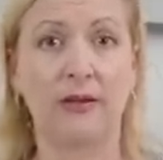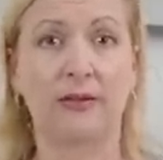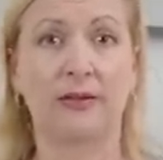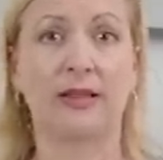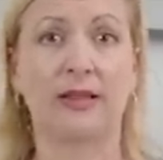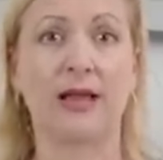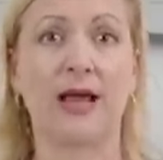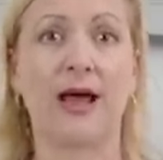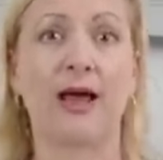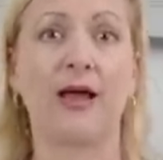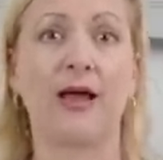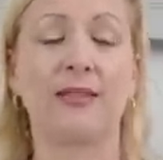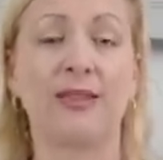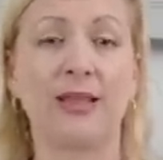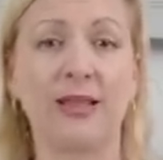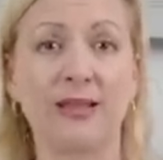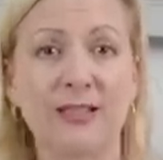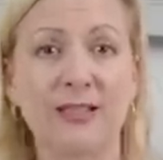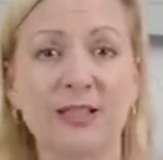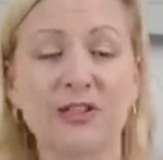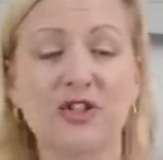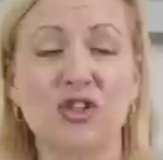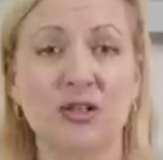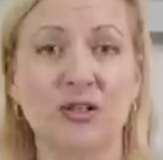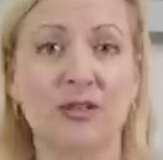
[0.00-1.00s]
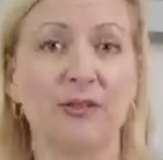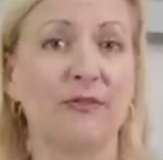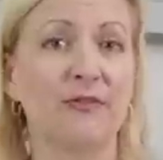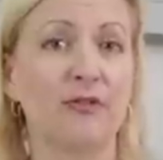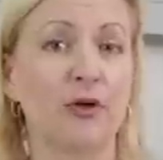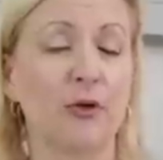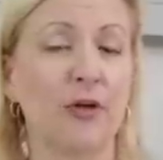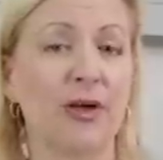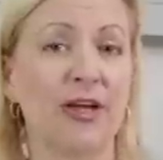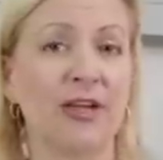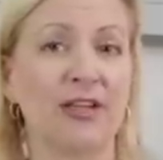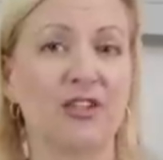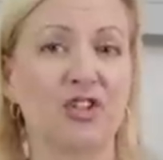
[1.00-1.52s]
that the addition of the
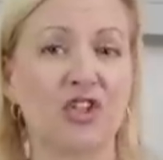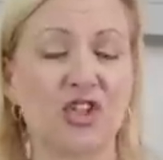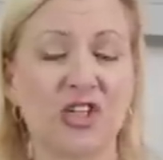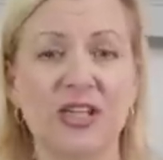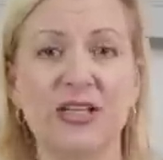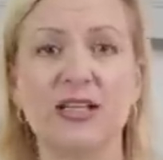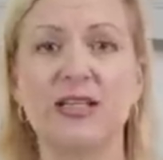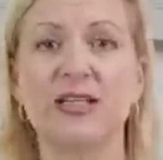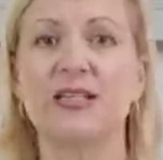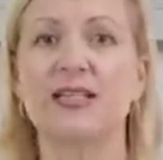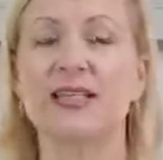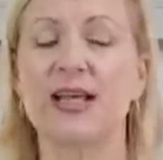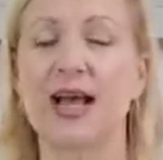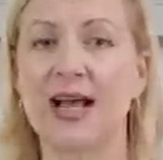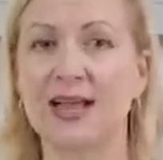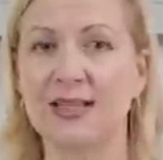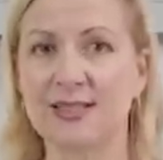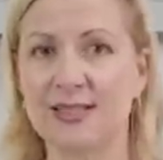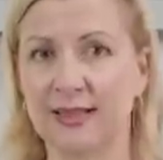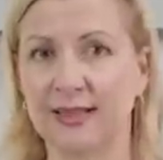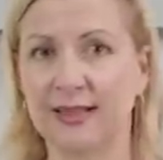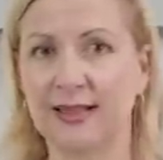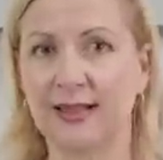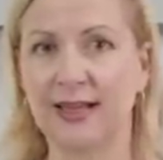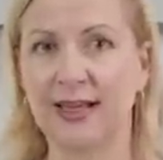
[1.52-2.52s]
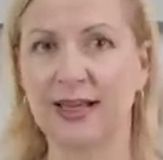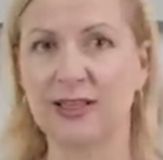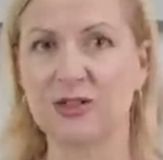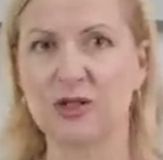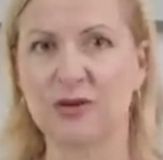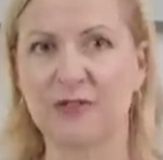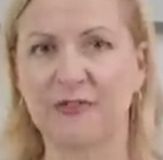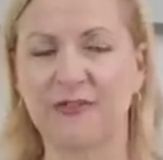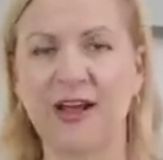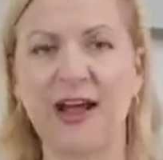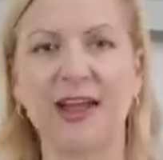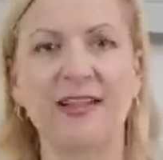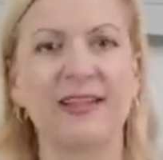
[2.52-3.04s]
grated cheese adds a little extra
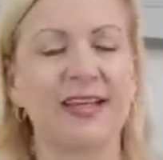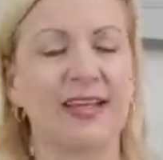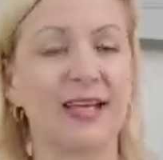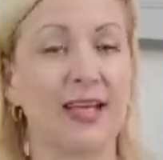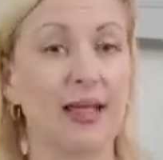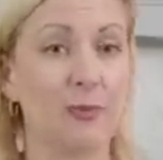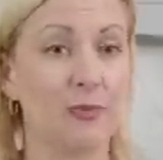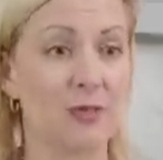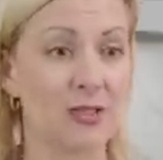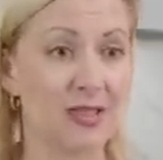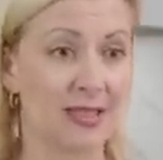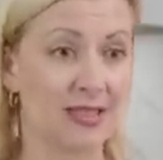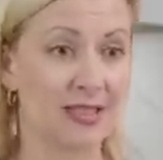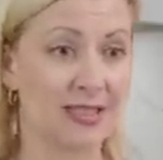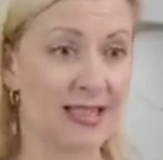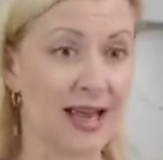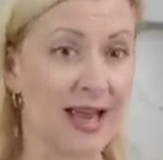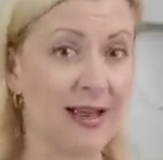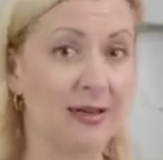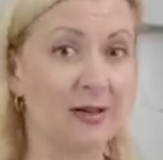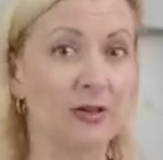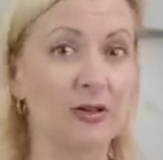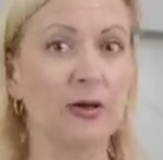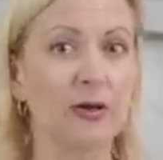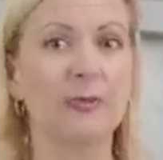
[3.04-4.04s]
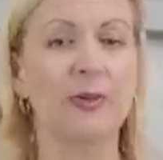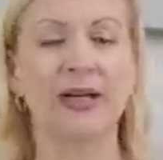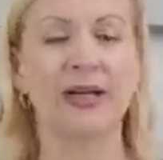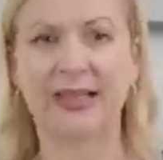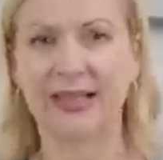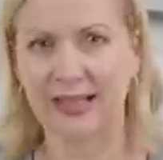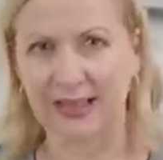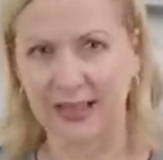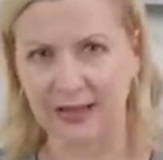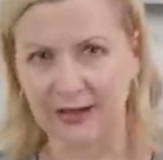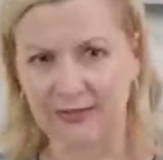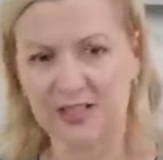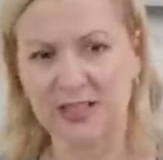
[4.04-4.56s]
fat that keeps it tender, but it
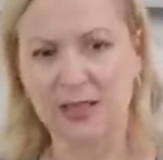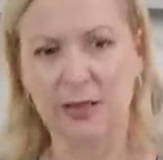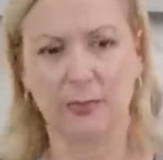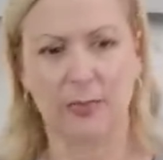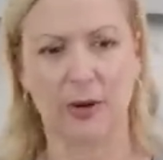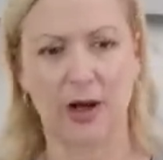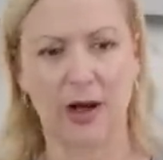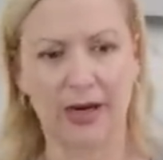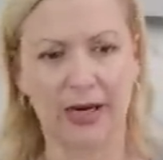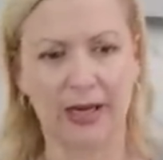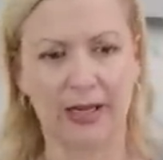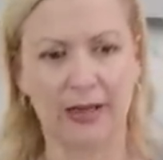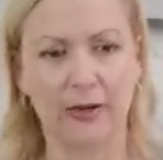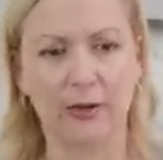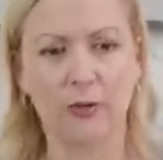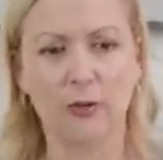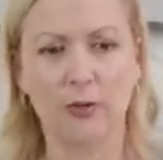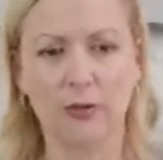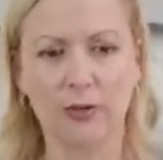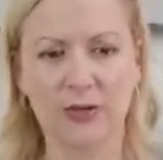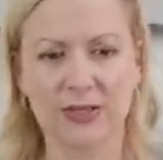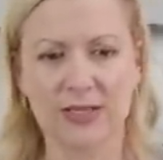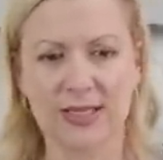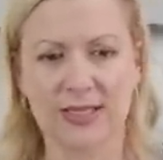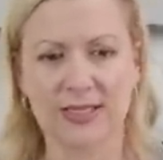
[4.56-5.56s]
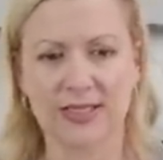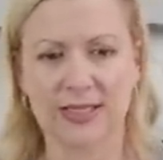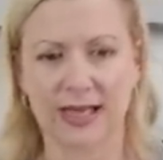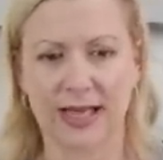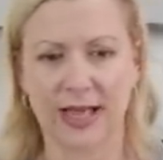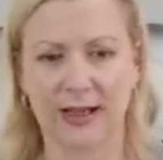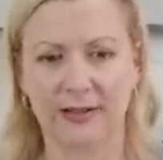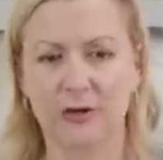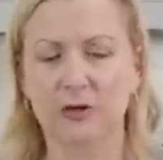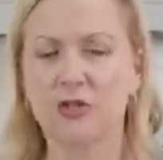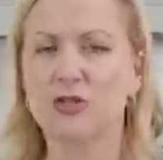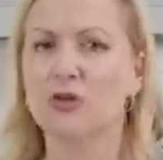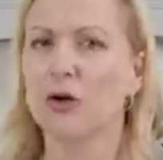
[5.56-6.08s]
gives it body and holds it
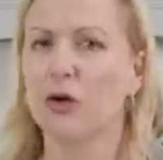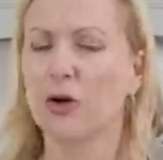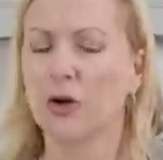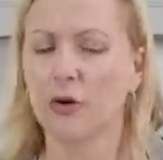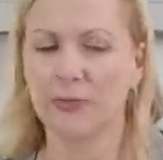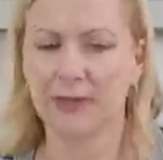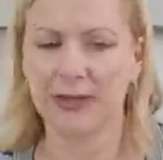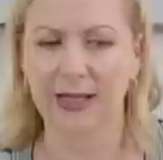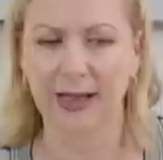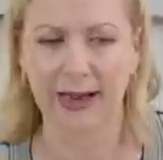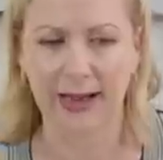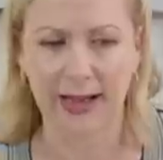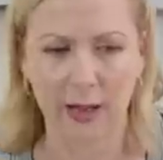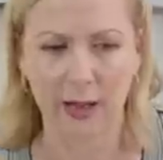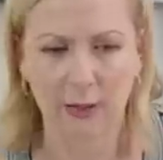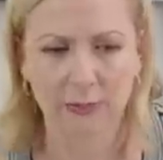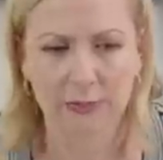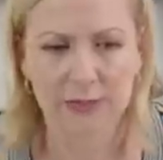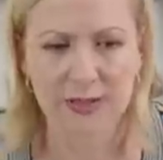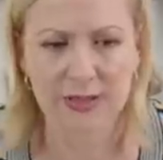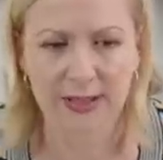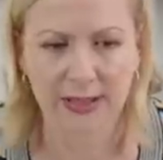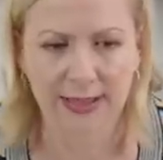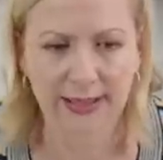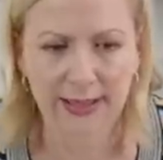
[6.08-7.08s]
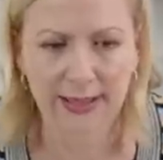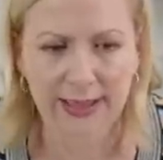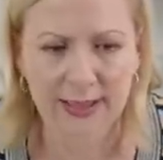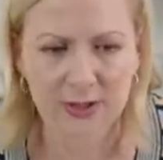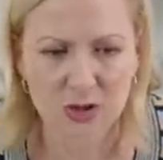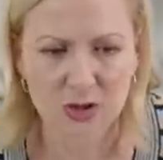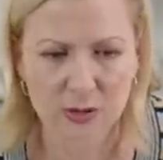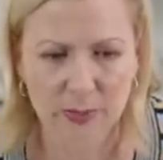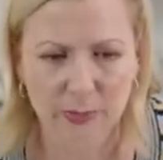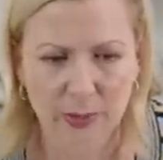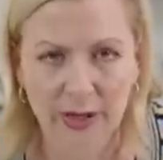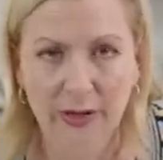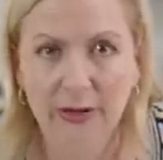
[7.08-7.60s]
together. So I hope that helps. A little
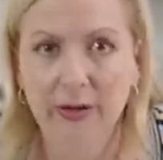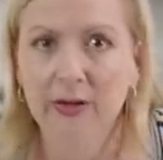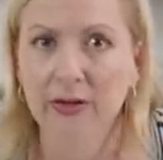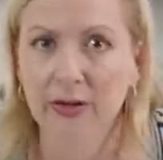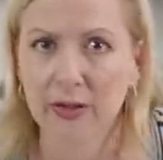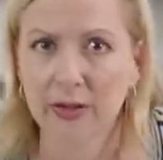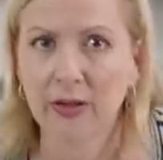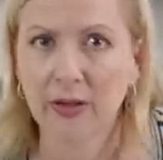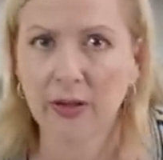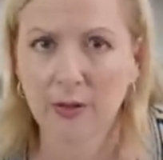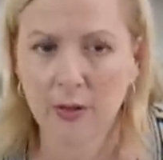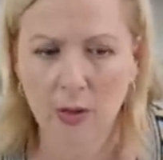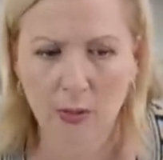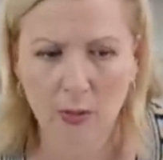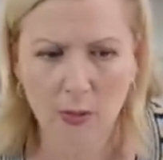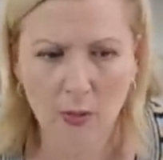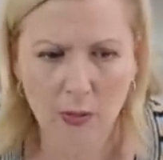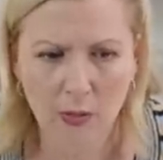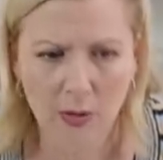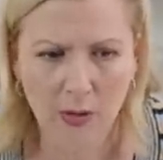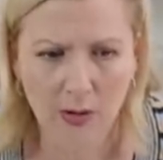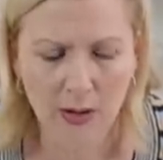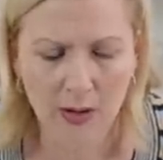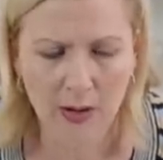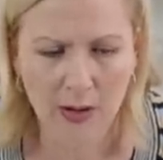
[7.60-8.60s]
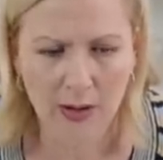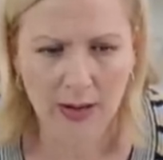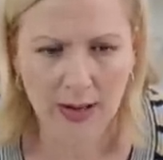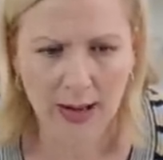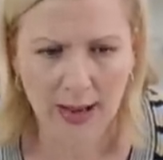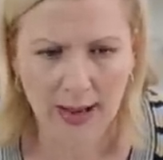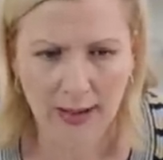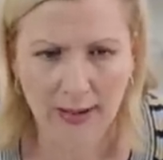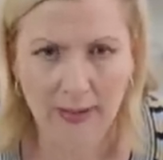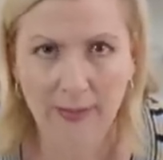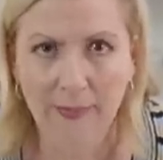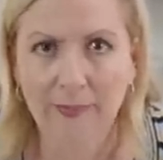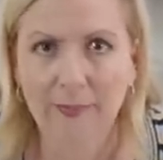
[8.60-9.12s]
extra butter or
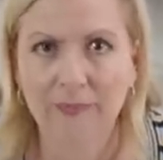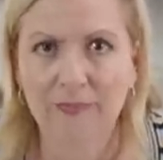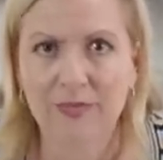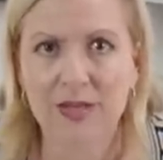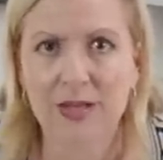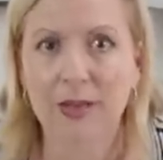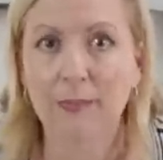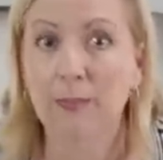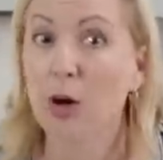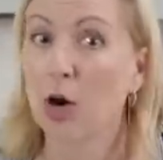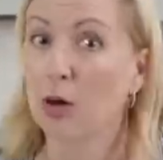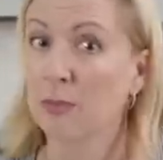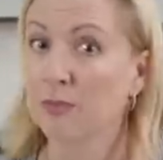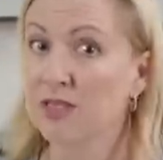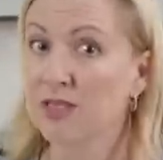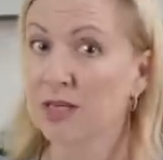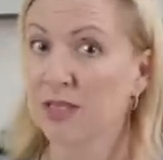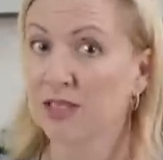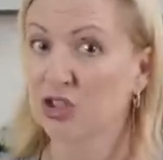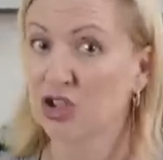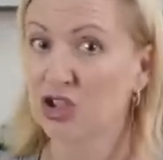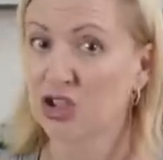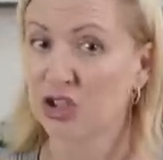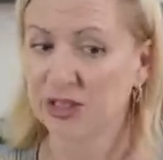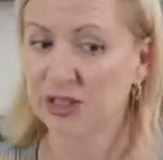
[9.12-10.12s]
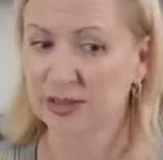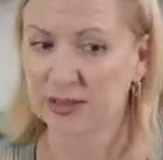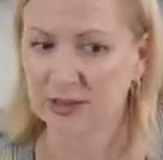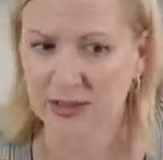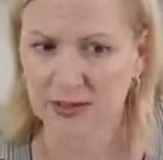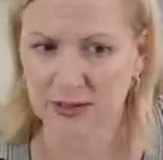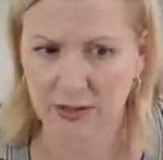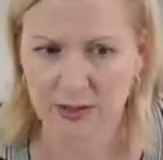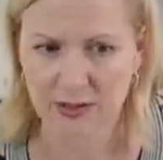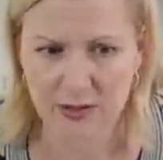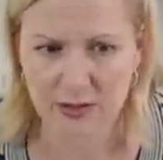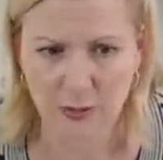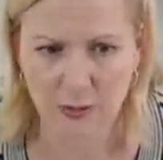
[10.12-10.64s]
Parmesan cheese is
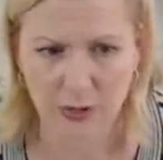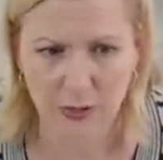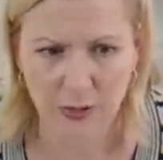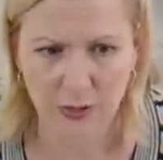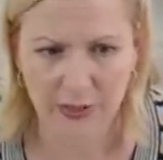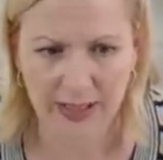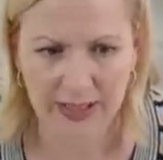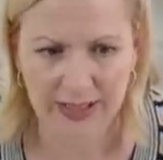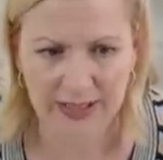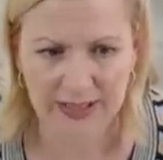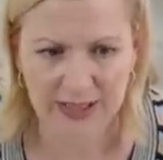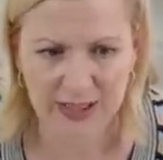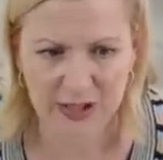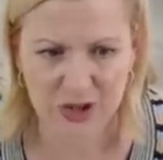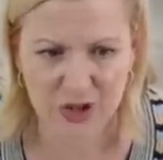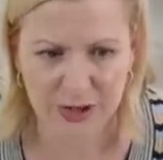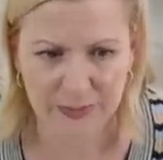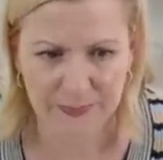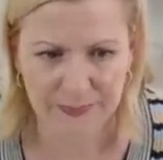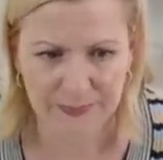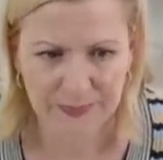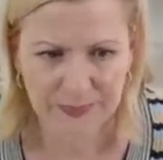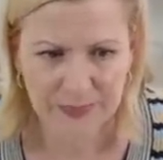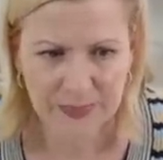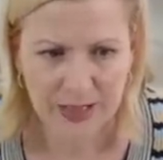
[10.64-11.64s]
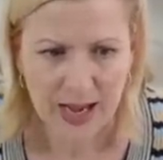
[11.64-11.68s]
also a great addition.